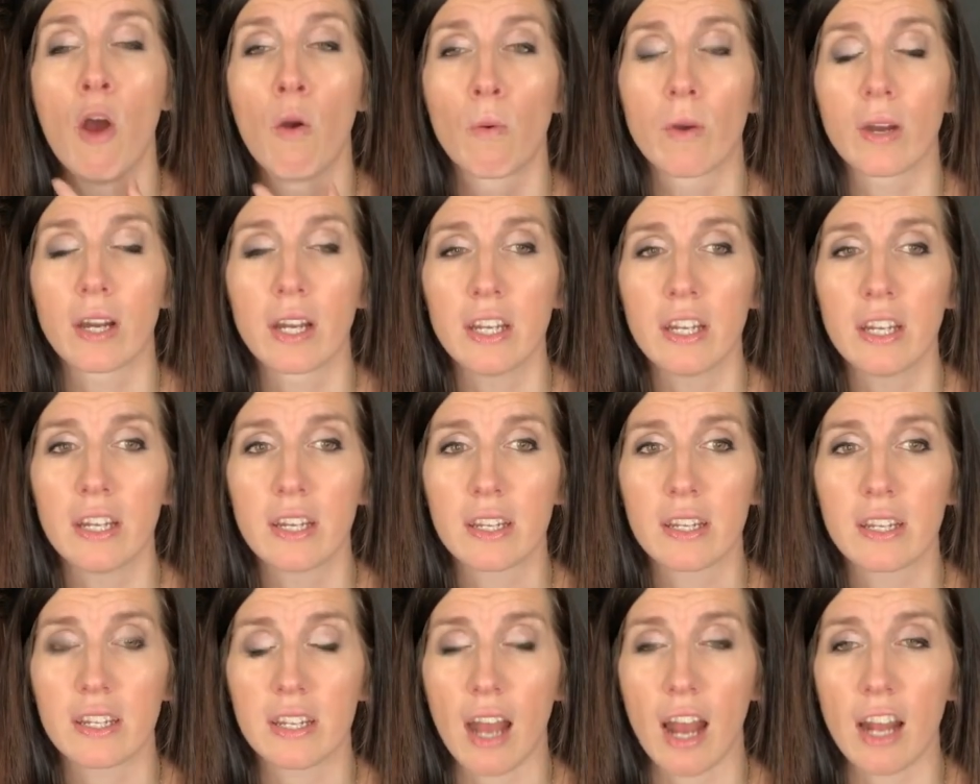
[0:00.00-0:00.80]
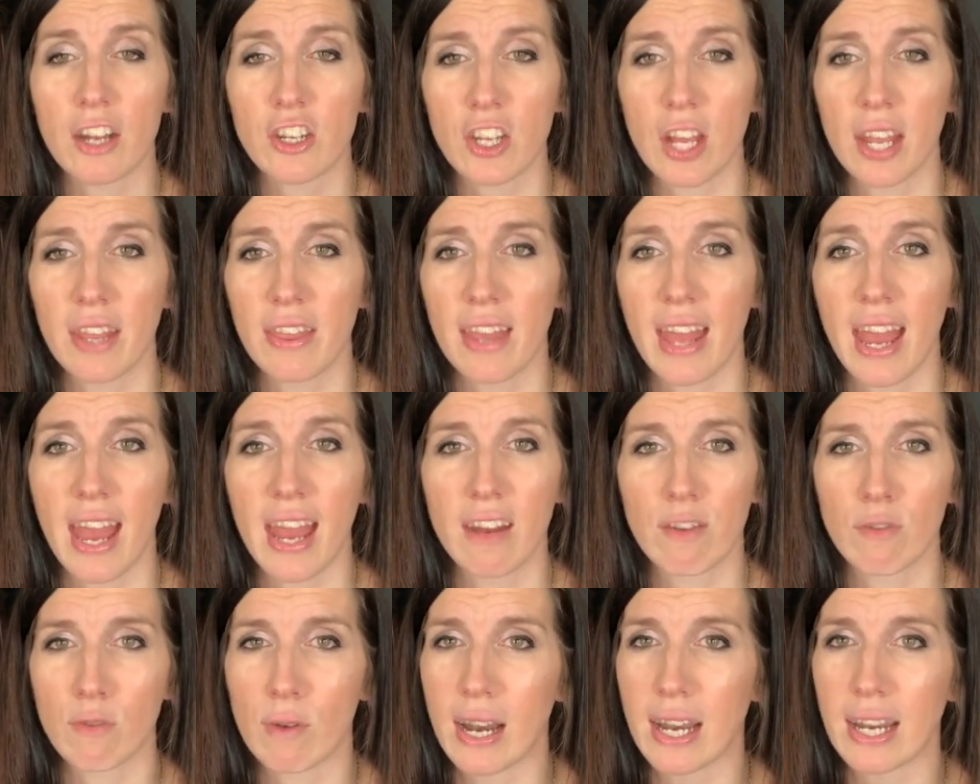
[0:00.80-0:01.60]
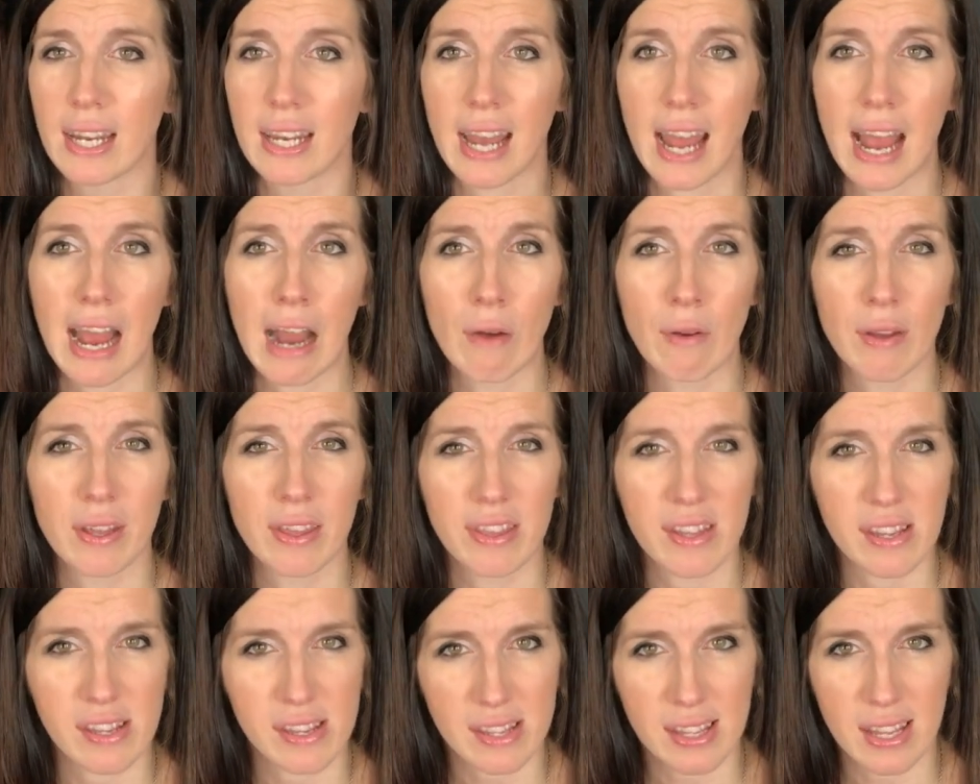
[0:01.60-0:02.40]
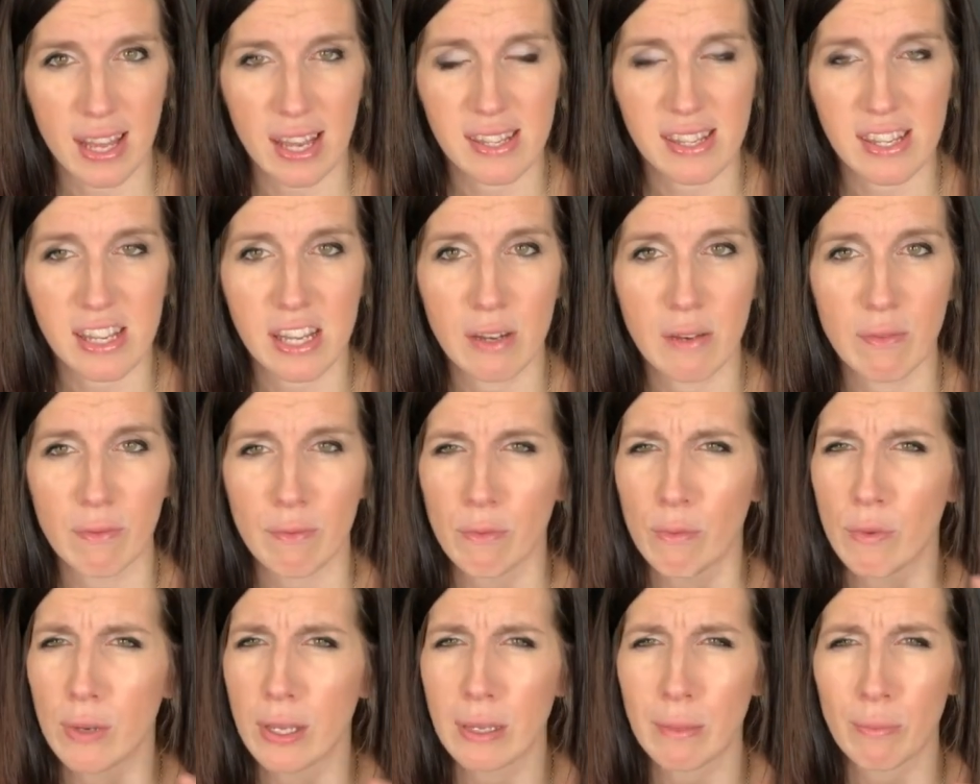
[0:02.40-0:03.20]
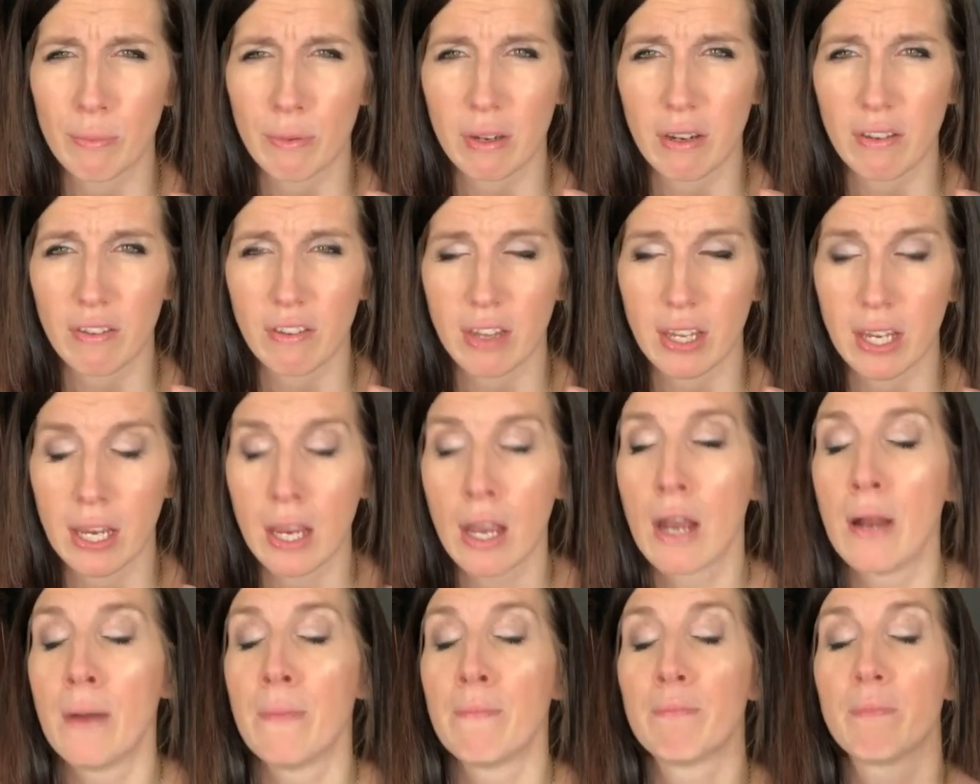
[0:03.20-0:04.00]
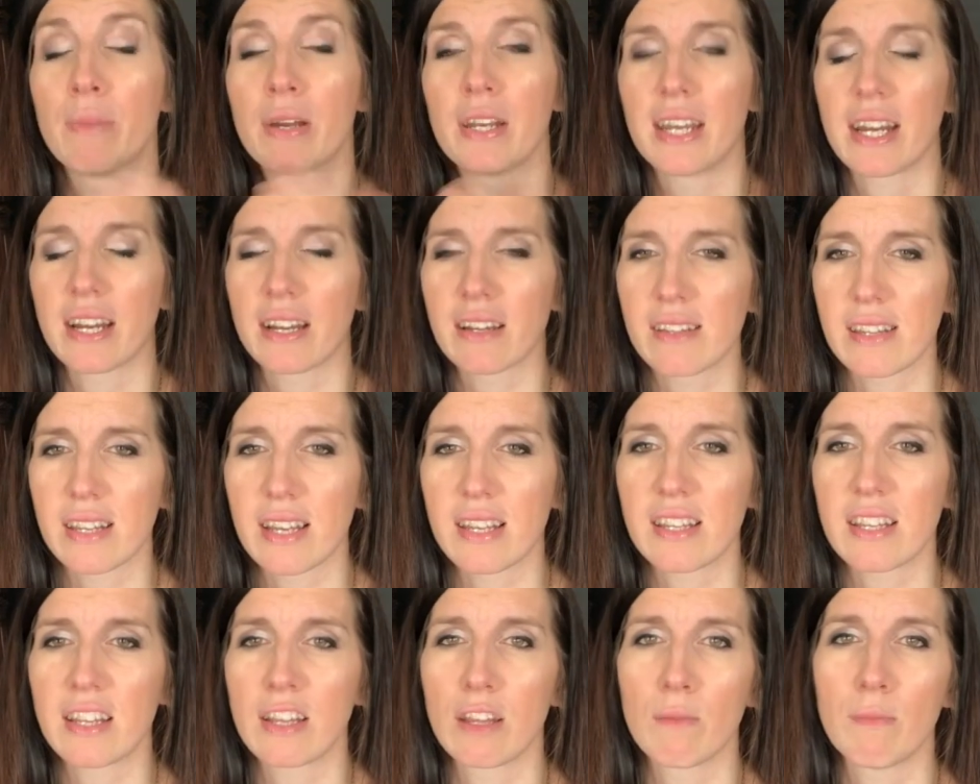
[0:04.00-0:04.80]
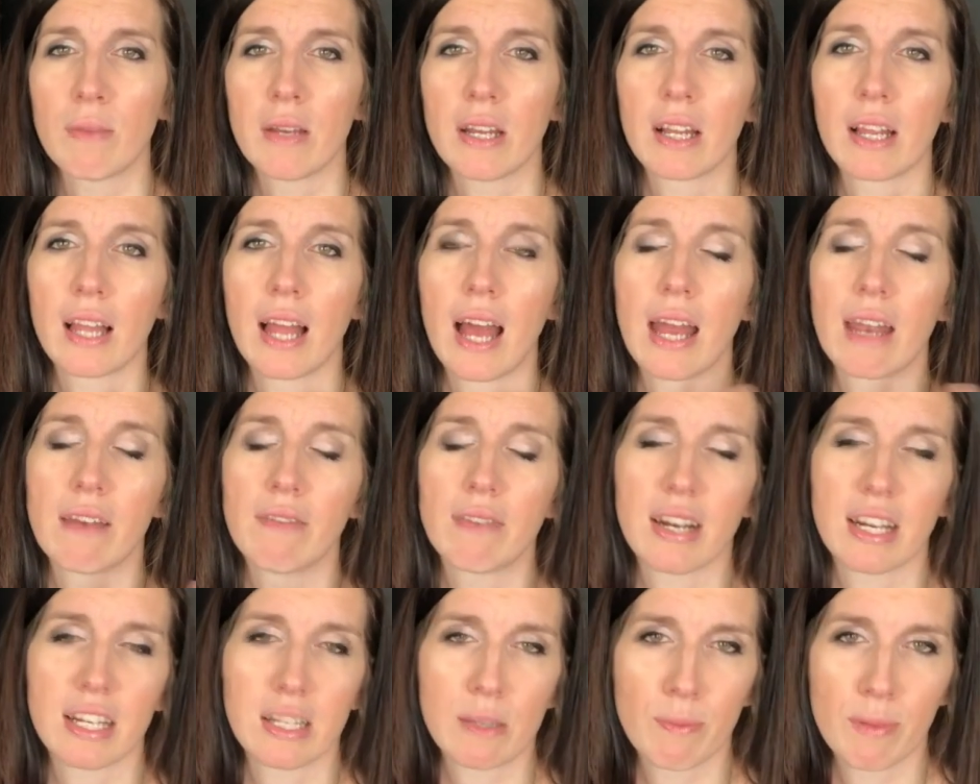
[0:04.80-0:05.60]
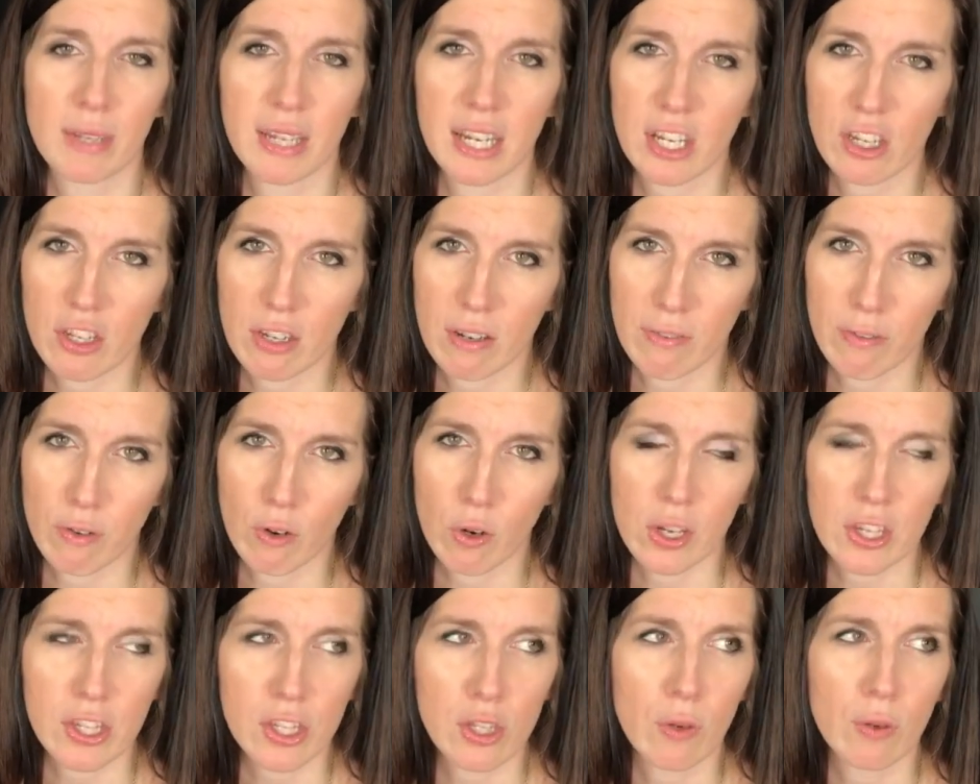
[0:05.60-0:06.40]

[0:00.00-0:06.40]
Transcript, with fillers: We're gonna touch on that right now in this lesson really briefly, but next lesson there'll be a lot of explanation for it.